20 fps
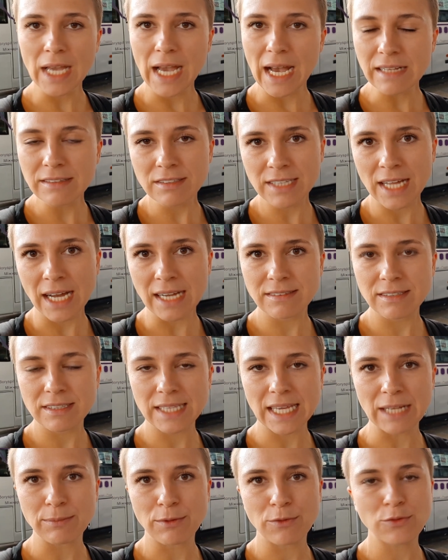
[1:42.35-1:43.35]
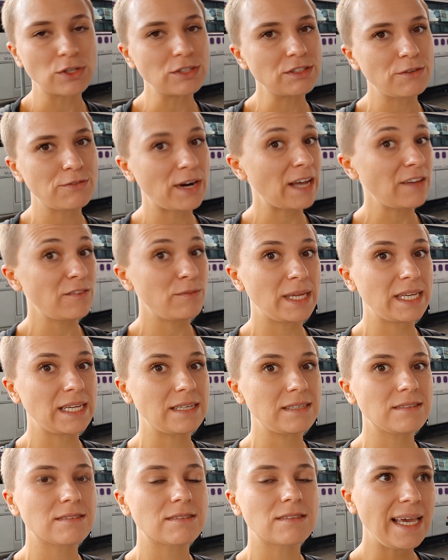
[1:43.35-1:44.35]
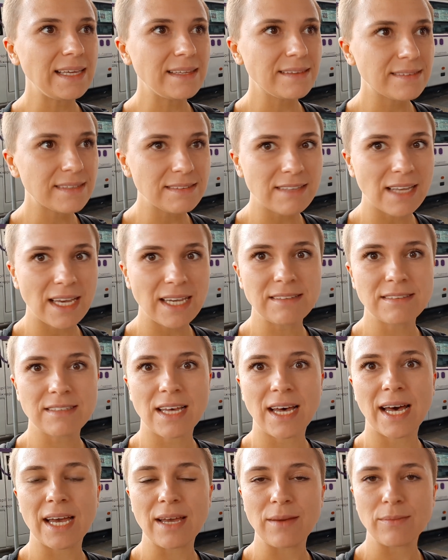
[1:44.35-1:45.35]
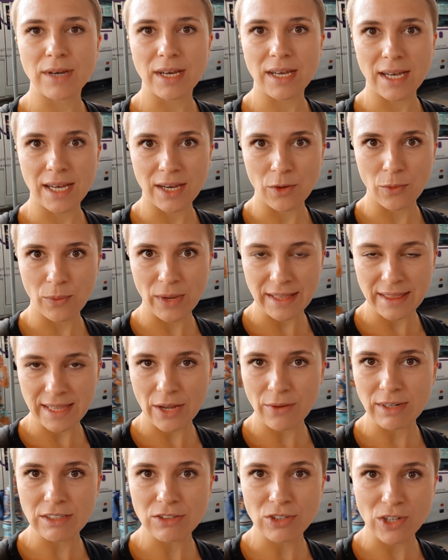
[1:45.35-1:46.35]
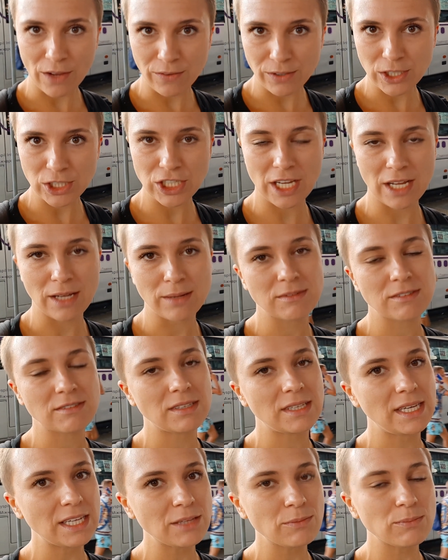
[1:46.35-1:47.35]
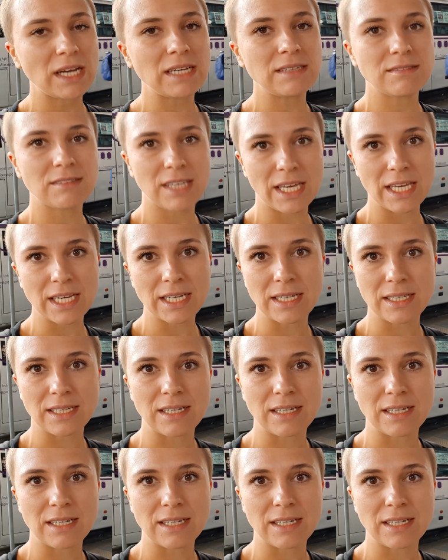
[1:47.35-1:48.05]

At night it can be 45 minutes. In the daytime, when there are traffic jams, it might take